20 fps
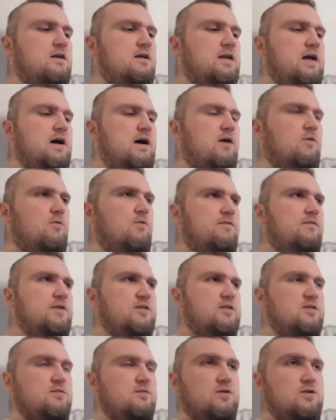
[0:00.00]
now we're
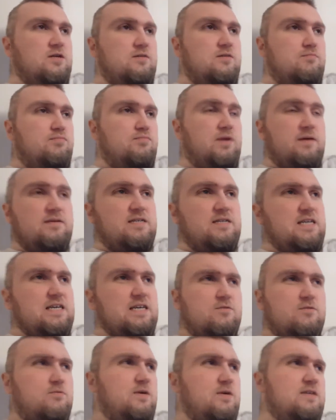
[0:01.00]
eventually going to probably
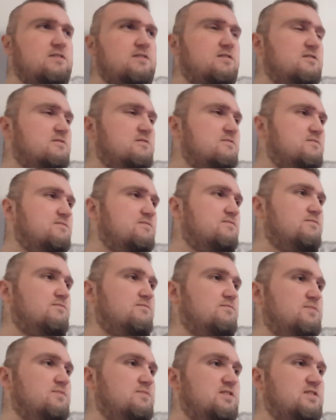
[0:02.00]
take the rest of
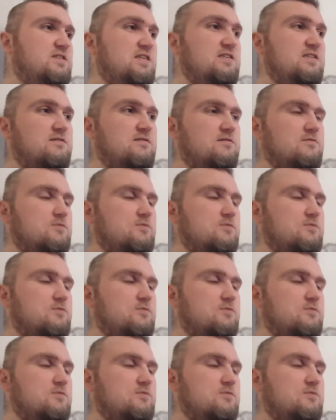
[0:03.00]
season.